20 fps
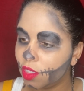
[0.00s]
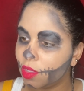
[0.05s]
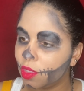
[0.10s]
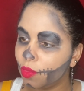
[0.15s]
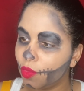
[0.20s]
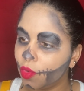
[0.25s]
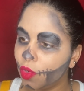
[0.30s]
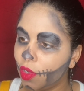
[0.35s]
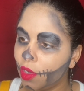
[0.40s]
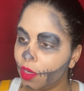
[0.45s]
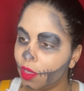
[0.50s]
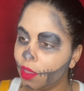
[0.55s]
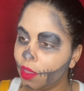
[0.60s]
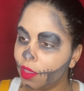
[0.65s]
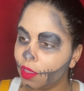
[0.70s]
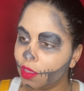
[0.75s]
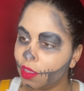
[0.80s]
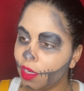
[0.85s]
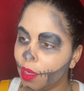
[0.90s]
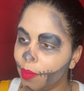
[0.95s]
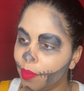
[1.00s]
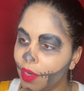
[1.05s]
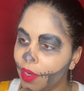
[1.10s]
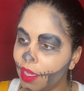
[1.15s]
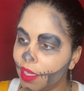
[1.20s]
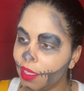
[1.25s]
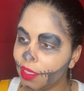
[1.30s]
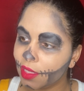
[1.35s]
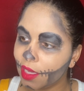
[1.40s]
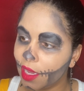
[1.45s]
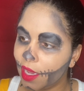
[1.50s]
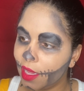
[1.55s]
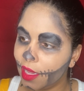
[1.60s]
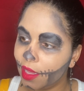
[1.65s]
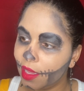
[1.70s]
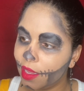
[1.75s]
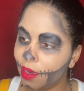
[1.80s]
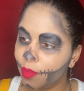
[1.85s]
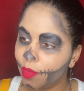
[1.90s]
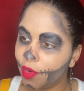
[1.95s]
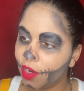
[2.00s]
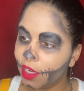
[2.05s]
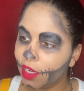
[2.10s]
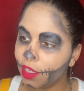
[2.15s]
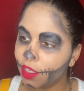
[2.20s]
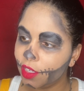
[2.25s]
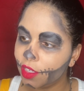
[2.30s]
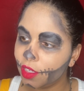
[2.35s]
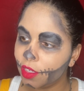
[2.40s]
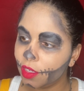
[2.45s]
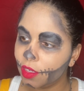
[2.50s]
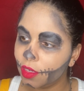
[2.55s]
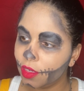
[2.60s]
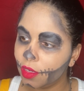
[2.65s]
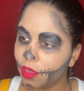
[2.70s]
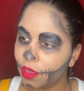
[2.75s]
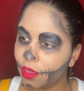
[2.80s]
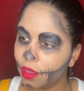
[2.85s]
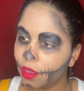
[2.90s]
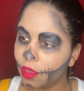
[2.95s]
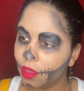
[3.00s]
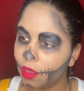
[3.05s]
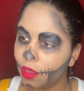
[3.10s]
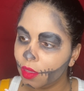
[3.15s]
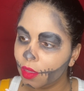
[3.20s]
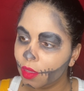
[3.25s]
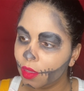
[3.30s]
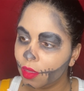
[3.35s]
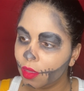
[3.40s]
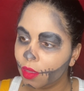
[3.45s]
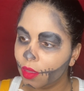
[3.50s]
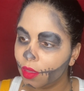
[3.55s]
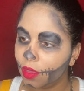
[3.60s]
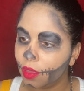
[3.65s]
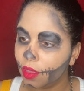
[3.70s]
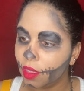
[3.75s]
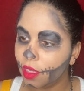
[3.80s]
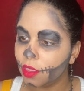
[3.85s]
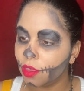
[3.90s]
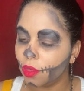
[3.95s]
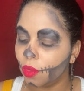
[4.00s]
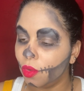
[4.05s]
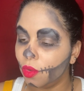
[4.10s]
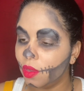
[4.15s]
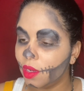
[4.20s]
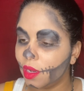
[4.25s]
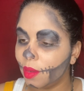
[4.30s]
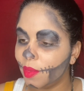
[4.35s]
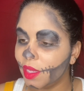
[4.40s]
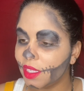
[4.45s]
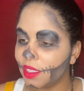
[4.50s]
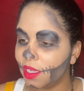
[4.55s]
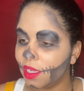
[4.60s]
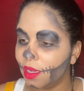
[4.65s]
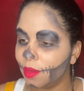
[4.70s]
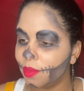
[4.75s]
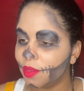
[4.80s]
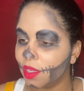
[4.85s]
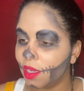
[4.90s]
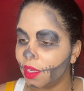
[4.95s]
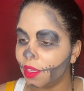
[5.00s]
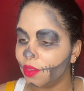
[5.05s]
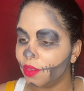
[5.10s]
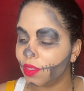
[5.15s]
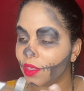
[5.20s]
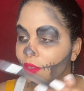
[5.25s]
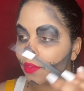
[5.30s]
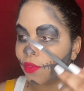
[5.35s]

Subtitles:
swirling this Japanese eyeliner brush. It's old. I messed it up, so I use it